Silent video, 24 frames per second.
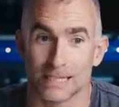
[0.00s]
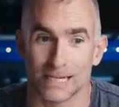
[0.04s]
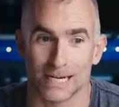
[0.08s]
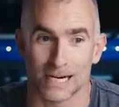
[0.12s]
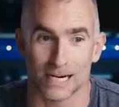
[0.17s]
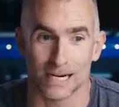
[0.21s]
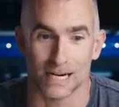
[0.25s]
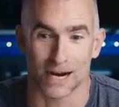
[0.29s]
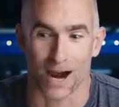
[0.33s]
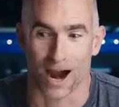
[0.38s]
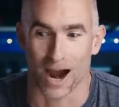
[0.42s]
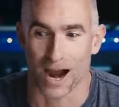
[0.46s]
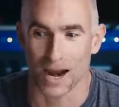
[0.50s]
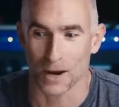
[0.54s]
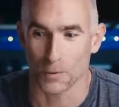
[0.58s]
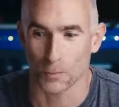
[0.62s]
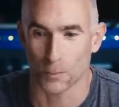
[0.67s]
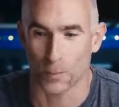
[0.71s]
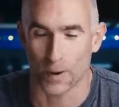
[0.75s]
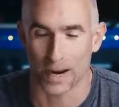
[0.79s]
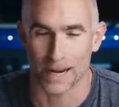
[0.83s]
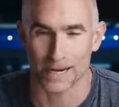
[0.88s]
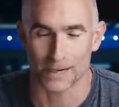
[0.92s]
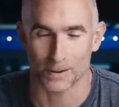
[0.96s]
I
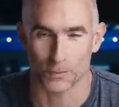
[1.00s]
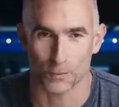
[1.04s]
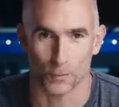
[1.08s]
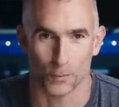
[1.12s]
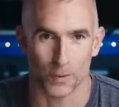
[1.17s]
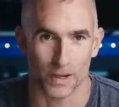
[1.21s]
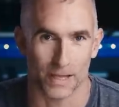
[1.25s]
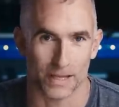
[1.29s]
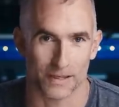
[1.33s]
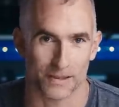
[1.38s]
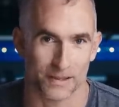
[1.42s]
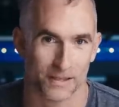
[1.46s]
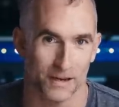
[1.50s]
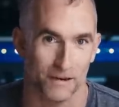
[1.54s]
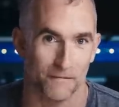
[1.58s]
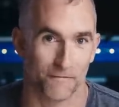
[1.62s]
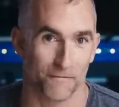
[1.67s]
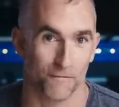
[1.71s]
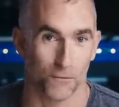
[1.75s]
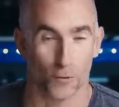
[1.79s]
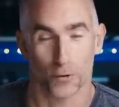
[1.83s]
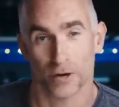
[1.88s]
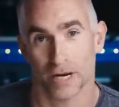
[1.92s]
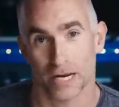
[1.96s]
went with a
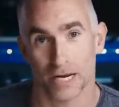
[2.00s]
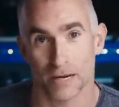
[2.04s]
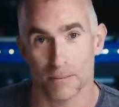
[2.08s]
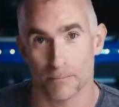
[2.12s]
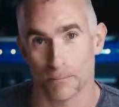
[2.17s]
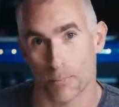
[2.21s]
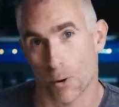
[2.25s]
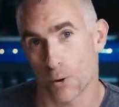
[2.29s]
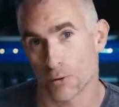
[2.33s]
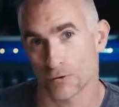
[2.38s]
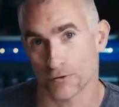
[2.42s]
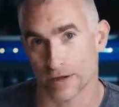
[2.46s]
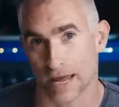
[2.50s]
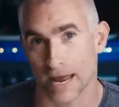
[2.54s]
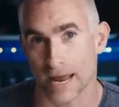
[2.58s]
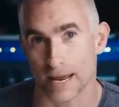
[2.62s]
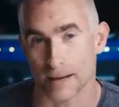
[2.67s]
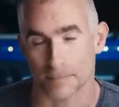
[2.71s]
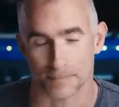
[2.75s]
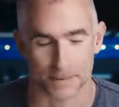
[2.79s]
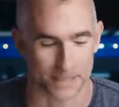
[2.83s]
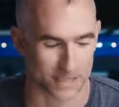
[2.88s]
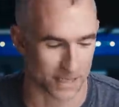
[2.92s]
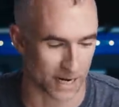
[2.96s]
foot in both
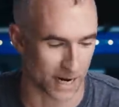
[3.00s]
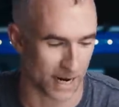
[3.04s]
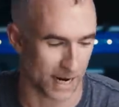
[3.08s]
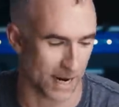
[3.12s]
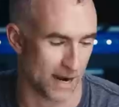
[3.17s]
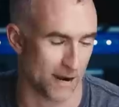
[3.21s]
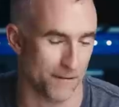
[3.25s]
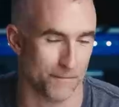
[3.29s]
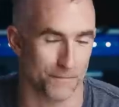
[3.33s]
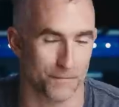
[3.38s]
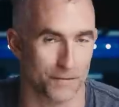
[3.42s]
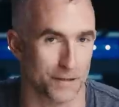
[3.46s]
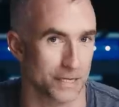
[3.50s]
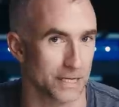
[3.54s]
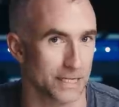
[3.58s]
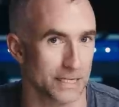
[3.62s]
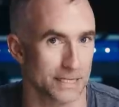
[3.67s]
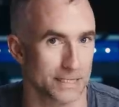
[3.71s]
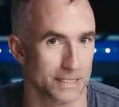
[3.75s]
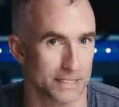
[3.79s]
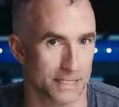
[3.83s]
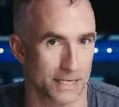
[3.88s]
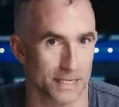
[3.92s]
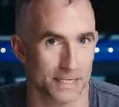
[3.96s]
camps. I have
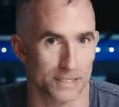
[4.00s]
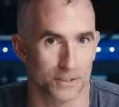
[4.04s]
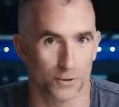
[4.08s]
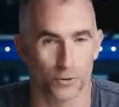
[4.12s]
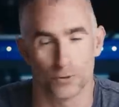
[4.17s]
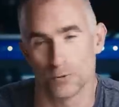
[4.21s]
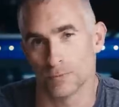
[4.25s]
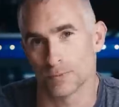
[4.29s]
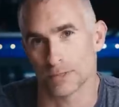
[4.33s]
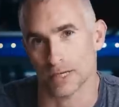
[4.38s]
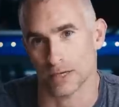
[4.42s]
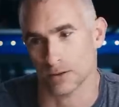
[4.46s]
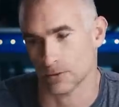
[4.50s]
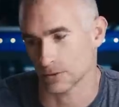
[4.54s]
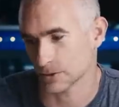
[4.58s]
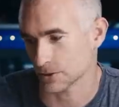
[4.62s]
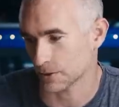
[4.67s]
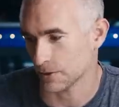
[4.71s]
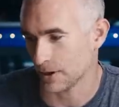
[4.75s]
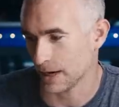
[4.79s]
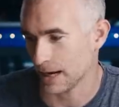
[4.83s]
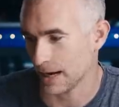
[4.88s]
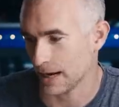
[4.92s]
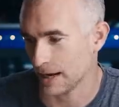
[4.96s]
the Cine Zooms. I
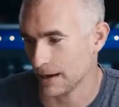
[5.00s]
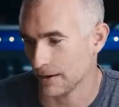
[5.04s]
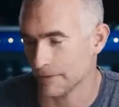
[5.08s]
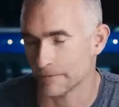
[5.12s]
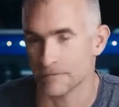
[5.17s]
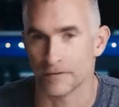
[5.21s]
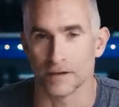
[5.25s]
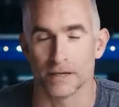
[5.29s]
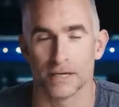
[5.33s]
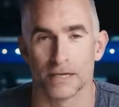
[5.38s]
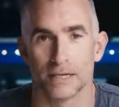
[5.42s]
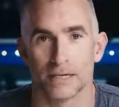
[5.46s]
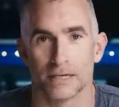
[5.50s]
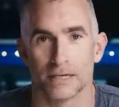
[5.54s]
also have